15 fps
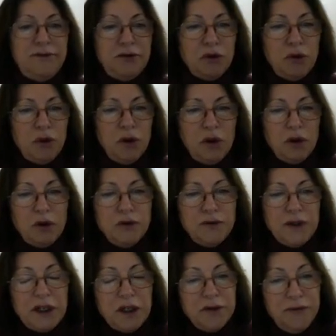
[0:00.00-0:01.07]
flow of
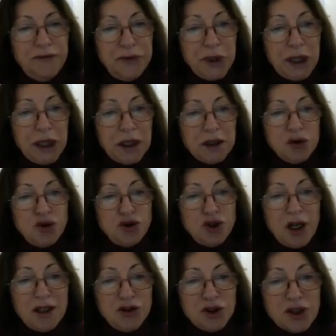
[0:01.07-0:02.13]
the free
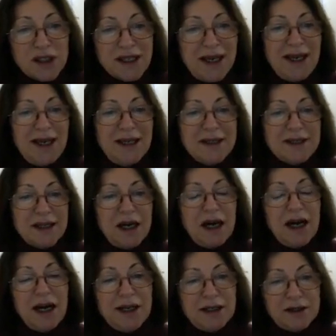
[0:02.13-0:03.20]
charges as
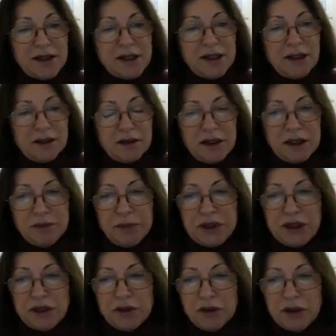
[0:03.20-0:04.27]
ions in this
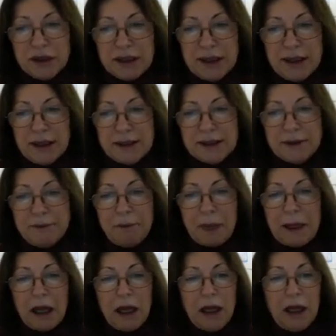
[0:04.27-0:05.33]
particular
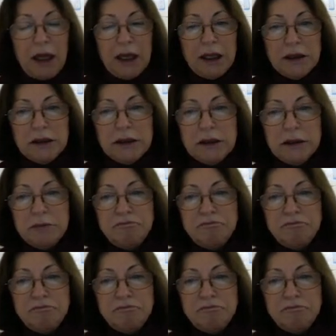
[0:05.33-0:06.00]
case. And